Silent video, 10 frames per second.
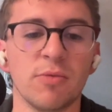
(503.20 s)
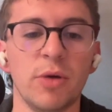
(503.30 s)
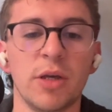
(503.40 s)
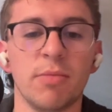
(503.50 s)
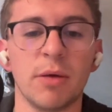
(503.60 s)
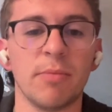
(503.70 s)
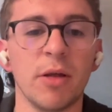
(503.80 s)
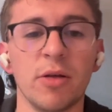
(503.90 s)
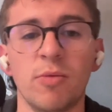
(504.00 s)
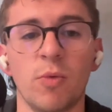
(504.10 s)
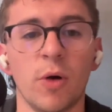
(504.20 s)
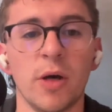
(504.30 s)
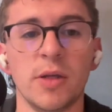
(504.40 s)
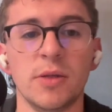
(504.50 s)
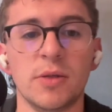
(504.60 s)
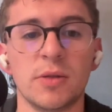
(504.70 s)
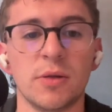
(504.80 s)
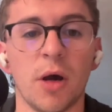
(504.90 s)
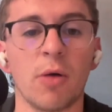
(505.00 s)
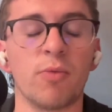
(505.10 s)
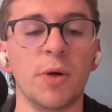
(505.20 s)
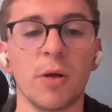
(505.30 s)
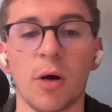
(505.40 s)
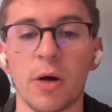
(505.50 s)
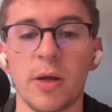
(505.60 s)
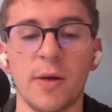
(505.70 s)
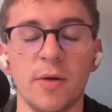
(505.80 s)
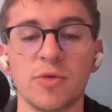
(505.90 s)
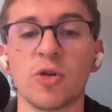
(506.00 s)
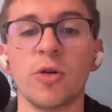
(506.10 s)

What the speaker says: this week. McMillan was a real hard hitter.